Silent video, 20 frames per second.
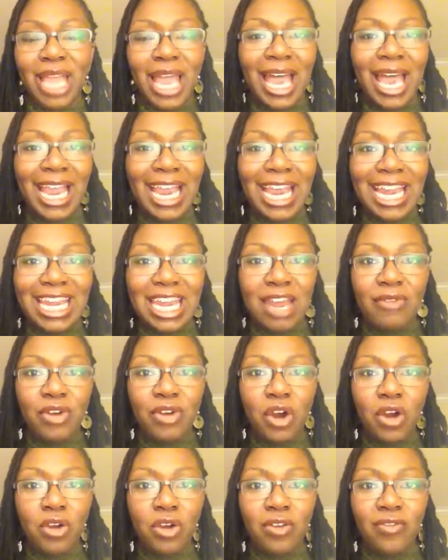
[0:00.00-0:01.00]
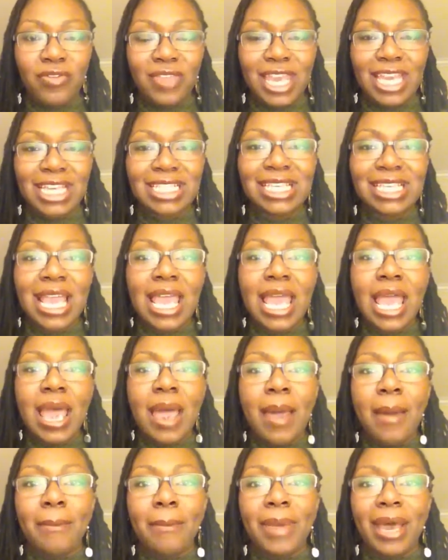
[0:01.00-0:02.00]
I had never heard of this,
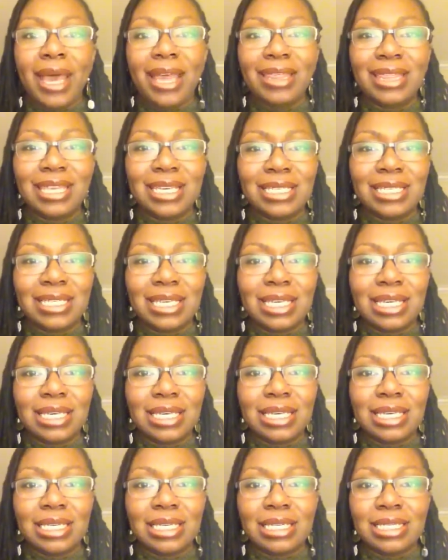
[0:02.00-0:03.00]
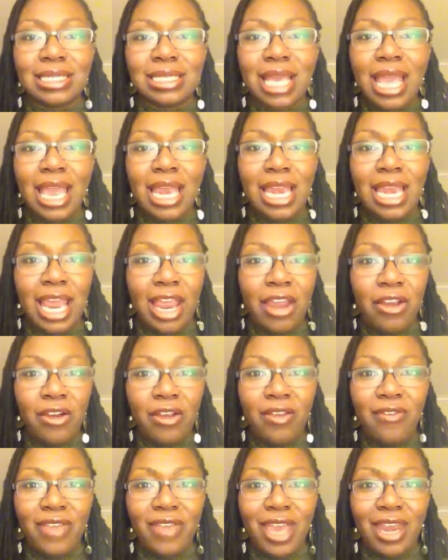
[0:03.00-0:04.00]
but this is an
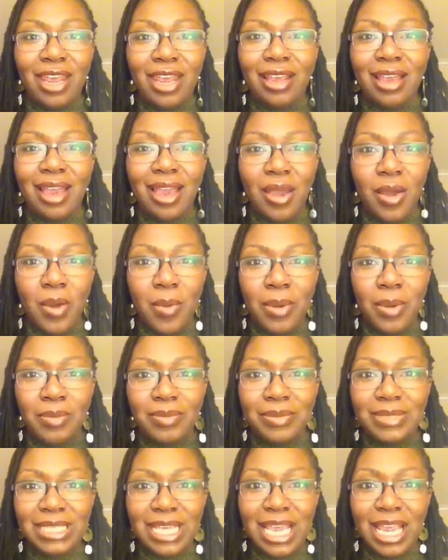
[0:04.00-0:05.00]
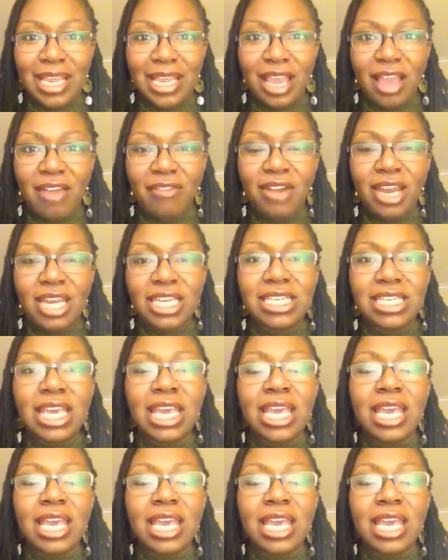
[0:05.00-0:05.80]
Ayurvedic, I hope I'm saying that right,